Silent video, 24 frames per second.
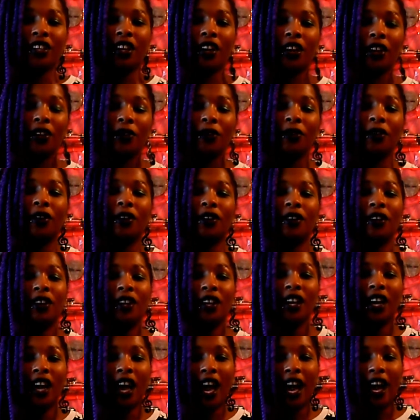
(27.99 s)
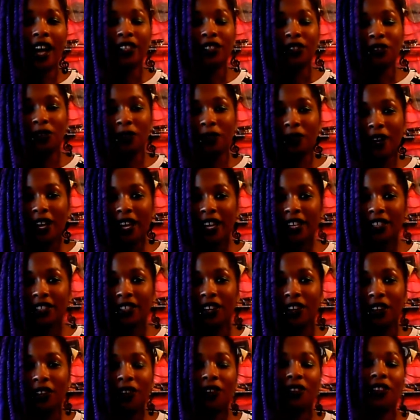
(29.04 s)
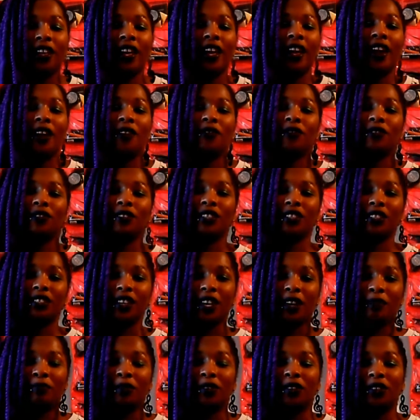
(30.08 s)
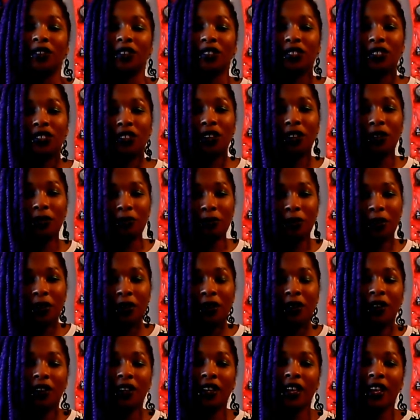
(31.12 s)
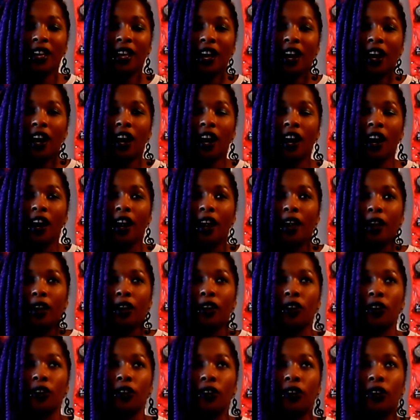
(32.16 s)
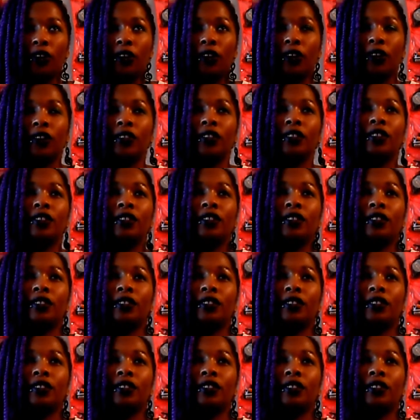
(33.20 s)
So as always, I got the hair from the Cyberlock shop. I bought